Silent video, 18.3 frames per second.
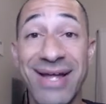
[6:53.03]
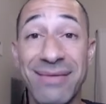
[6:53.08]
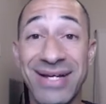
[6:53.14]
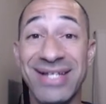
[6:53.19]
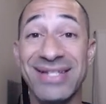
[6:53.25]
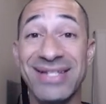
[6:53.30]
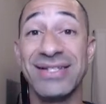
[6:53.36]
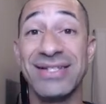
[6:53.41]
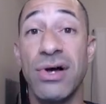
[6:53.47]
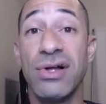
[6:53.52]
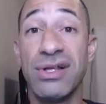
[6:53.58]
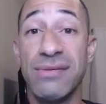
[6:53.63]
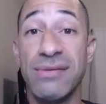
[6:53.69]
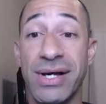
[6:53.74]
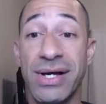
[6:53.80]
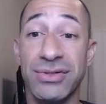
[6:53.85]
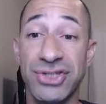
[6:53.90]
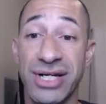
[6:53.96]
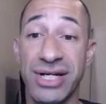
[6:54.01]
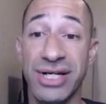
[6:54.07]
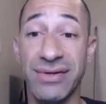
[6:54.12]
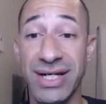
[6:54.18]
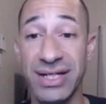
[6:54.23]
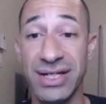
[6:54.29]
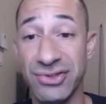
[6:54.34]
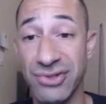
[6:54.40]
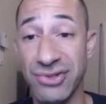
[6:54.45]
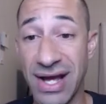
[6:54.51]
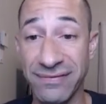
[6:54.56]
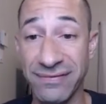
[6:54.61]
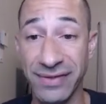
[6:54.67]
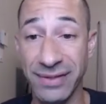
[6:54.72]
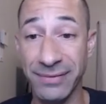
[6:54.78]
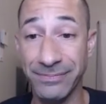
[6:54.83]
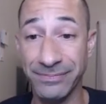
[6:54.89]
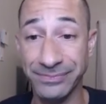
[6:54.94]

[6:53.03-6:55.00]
Because it's all about generating traffic.